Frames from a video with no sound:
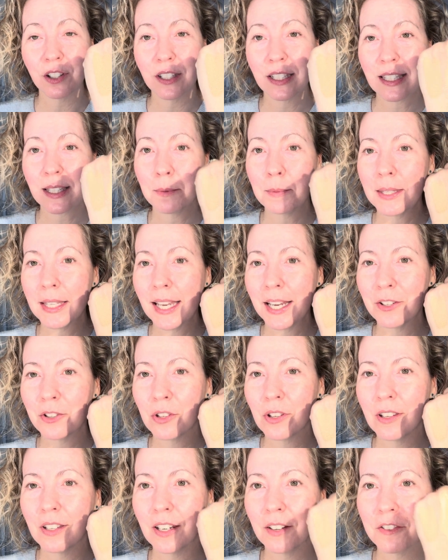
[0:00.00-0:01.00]
It's
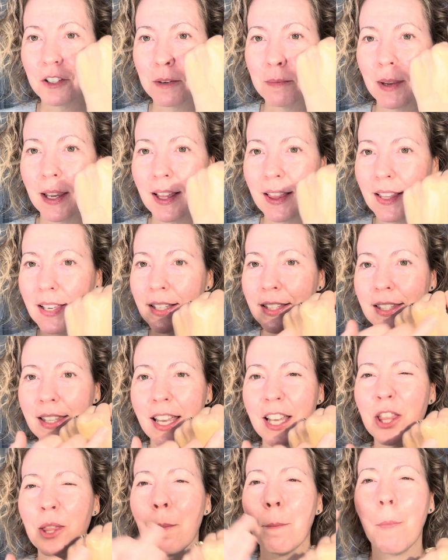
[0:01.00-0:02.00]
substantial enough to make this
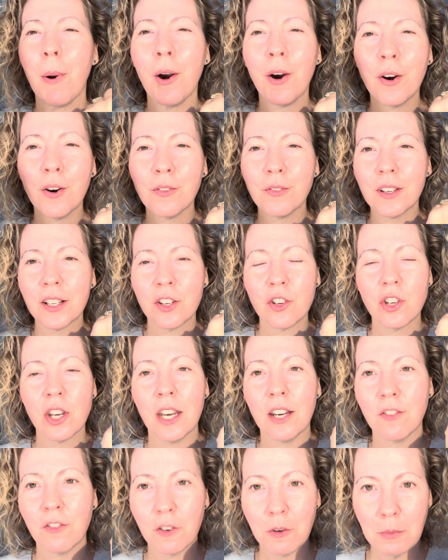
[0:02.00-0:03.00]
like the perfect
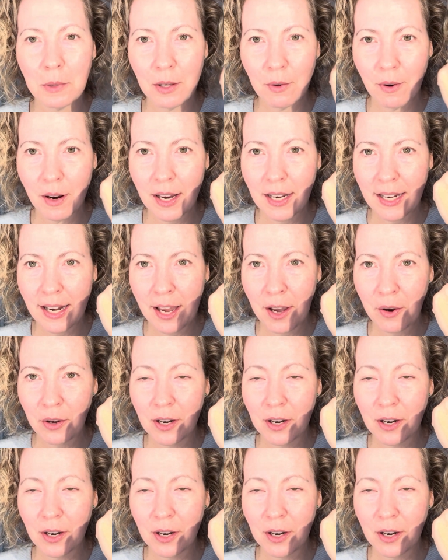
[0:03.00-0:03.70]
shade for me right now.